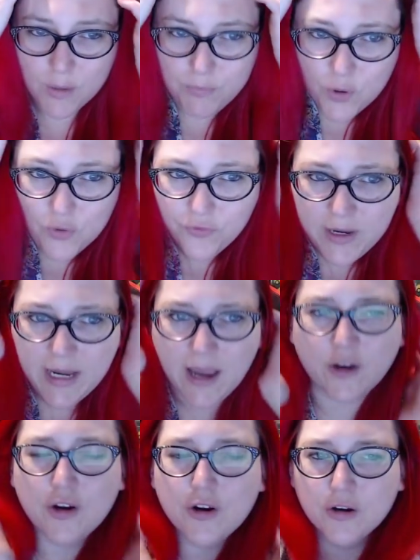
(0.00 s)
poofy
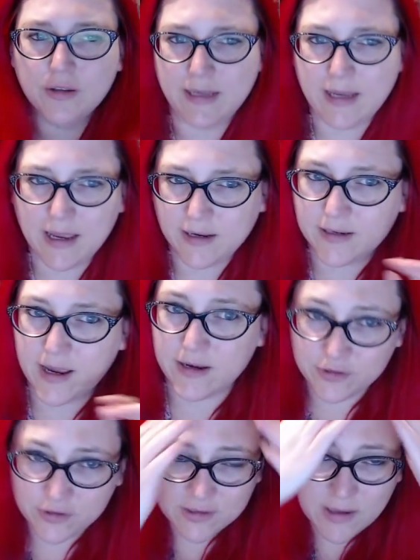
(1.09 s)
and curly and it, and
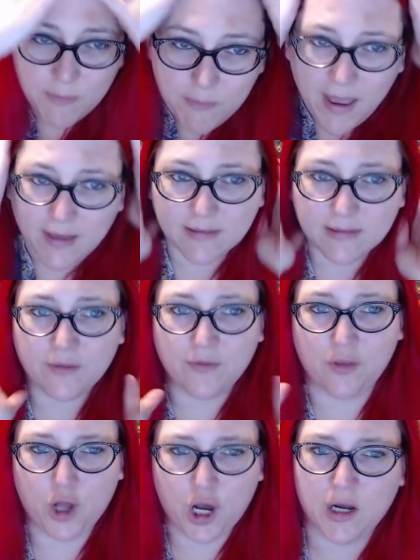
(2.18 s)
it's just a mess of
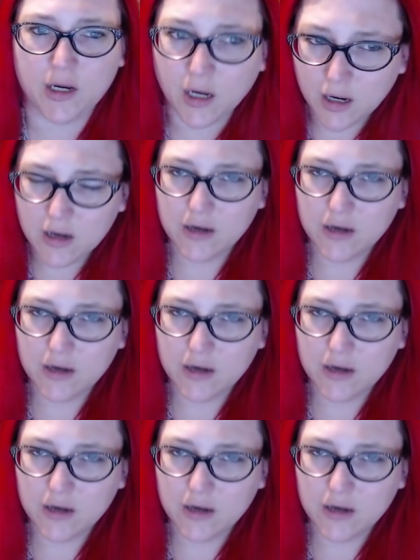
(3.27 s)
long